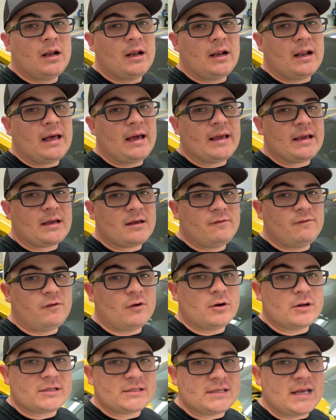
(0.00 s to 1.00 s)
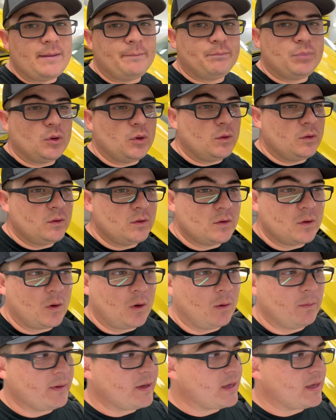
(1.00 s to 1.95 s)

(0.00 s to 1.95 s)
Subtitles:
Like, for example, over